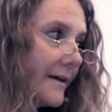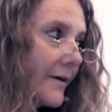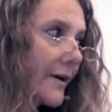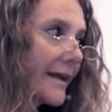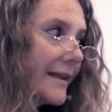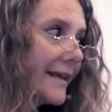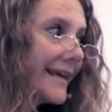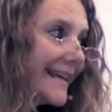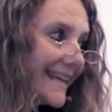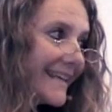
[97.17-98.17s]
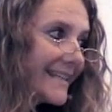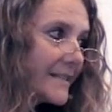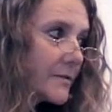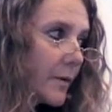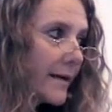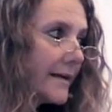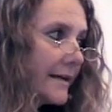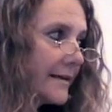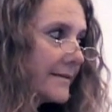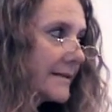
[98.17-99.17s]
Okay, it is what it
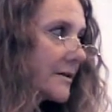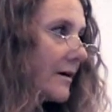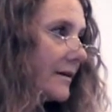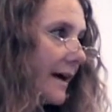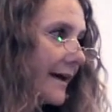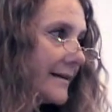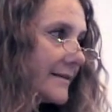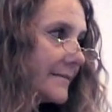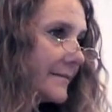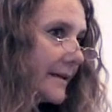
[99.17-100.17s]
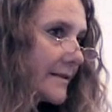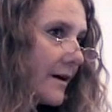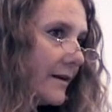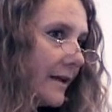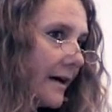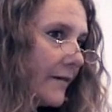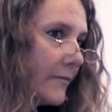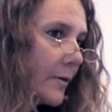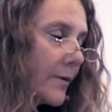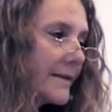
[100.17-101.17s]
is. It's all light, it's all love,
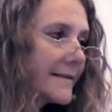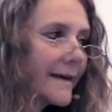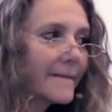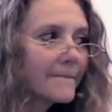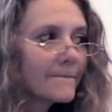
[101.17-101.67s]
but we said,